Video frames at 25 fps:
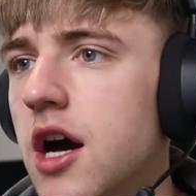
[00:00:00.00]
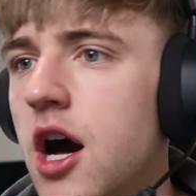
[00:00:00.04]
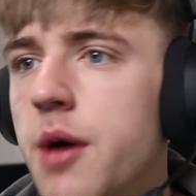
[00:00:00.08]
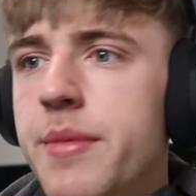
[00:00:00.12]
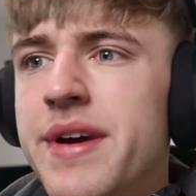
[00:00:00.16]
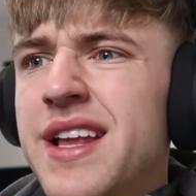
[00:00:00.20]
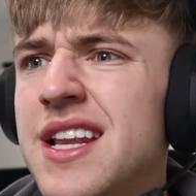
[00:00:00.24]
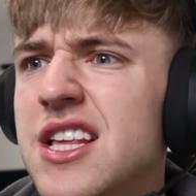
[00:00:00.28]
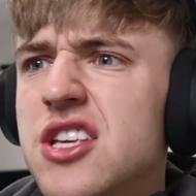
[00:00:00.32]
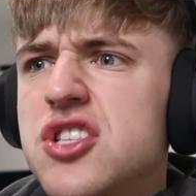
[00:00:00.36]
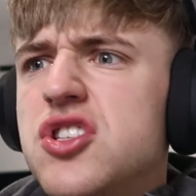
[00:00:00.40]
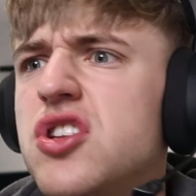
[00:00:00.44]
I
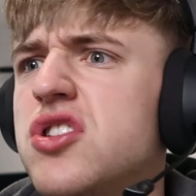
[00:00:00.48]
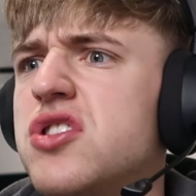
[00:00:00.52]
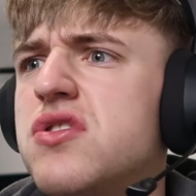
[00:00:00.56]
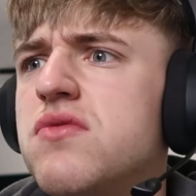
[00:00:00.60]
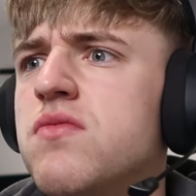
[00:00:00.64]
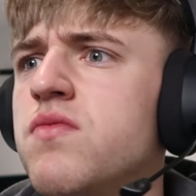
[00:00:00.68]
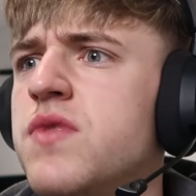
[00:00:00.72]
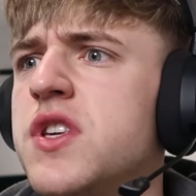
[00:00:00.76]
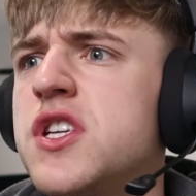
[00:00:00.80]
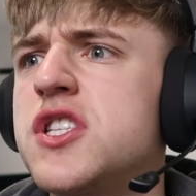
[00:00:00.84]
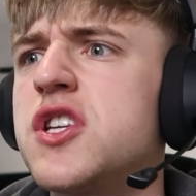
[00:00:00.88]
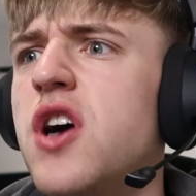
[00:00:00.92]
mean, it's
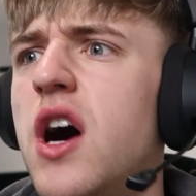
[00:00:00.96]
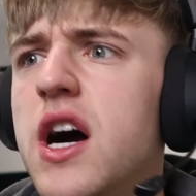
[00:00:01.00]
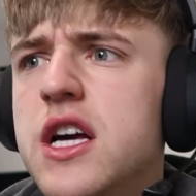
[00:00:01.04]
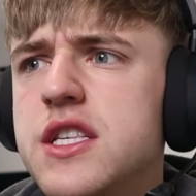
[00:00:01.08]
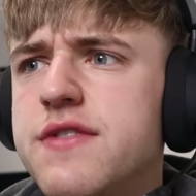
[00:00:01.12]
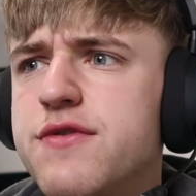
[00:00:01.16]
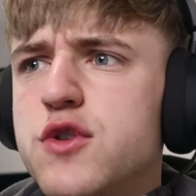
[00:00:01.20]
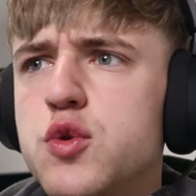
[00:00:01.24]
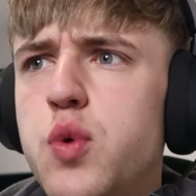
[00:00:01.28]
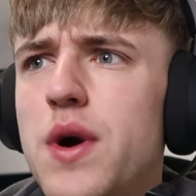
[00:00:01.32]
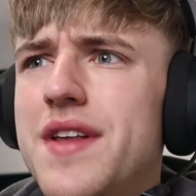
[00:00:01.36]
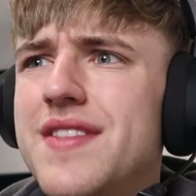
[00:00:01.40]
just the
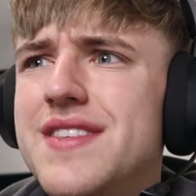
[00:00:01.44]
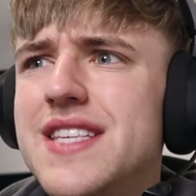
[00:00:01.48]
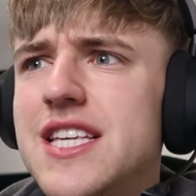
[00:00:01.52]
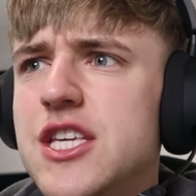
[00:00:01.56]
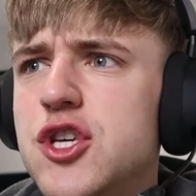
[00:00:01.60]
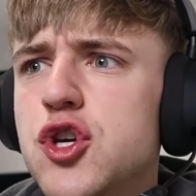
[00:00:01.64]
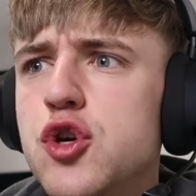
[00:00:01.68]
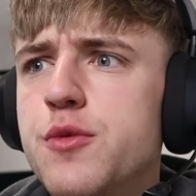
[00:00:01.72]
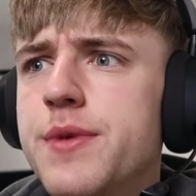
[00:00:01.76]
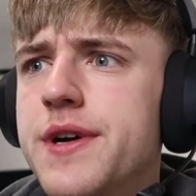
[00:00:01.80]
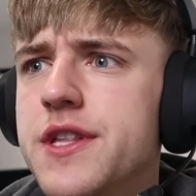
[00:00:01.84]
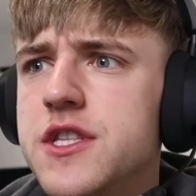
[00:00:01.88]
size of 20
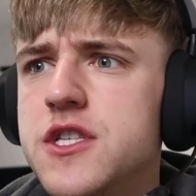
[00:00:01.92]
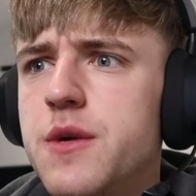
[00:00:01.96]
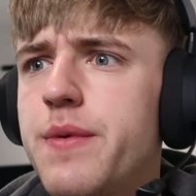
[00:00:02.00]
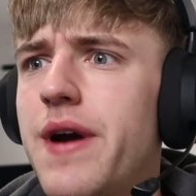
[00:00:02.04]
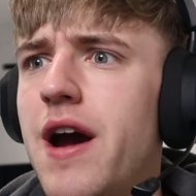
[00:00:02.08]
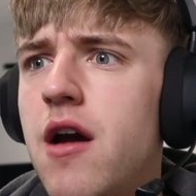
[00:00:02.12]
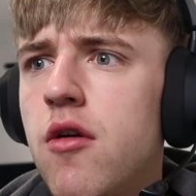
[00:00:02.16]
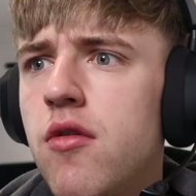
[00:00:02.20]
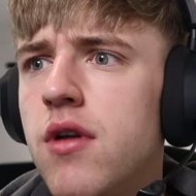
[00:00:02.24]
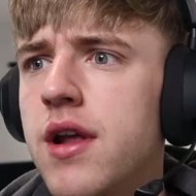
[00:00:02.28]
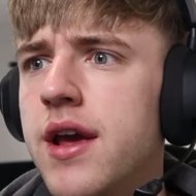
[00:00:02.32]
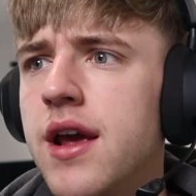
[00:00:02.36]
humans,
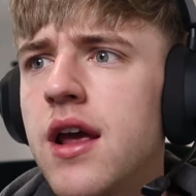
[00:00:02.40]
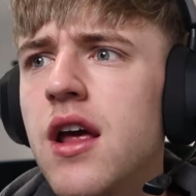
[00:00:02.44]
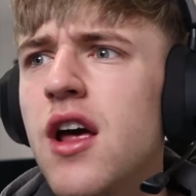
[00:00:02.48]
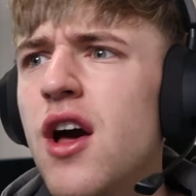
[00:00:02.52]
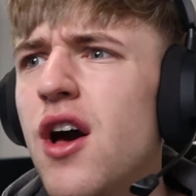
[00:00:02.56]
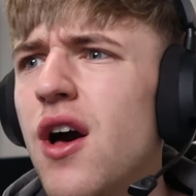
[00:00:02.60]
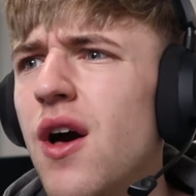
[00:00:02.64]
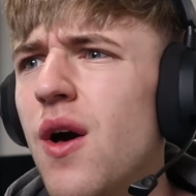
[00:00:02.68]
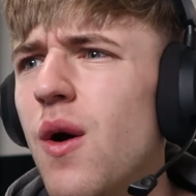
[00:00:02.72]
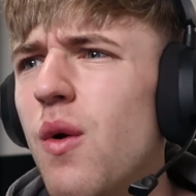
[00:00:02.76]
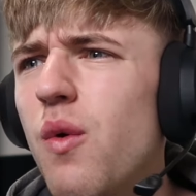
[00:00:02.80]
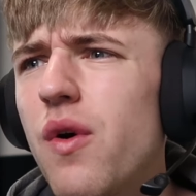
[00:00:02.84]
apparently.
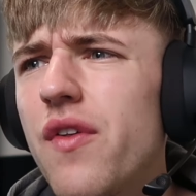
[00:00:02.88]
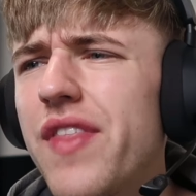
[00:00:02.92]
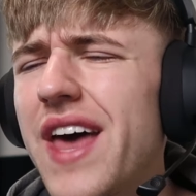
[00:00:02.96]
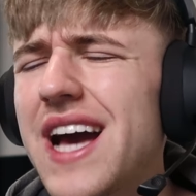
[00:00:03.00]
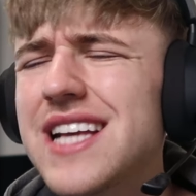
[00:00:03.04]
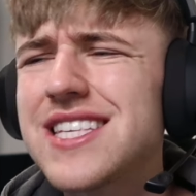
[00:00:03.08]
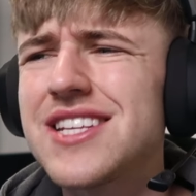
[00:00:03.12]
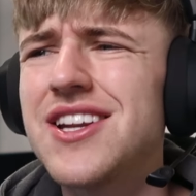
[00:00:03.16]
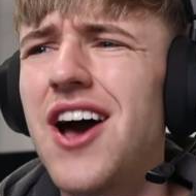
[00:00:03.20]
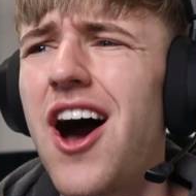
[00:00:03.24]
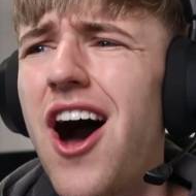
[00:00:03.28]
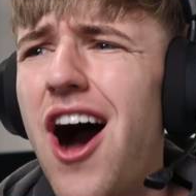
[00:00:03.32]

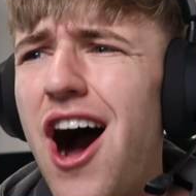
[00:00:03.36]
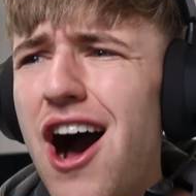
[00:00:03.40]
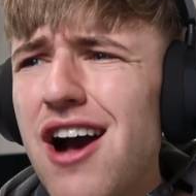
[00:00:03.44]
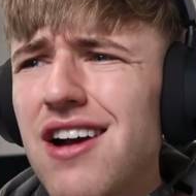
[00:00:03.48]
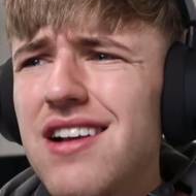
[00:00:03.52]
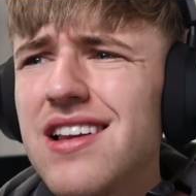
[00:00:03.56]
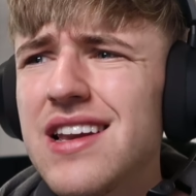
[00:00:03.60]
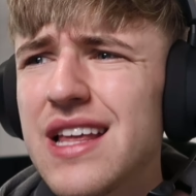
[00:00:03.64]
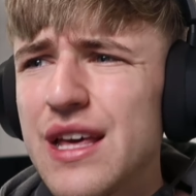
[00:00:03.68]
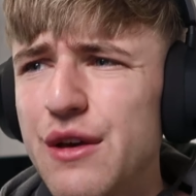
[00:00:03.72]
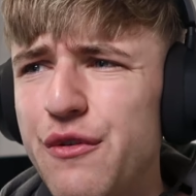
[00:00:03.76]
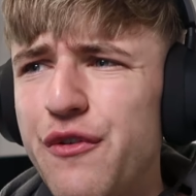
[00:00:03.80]
That is an
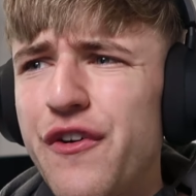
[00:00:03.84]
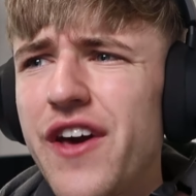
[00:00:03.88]
ugly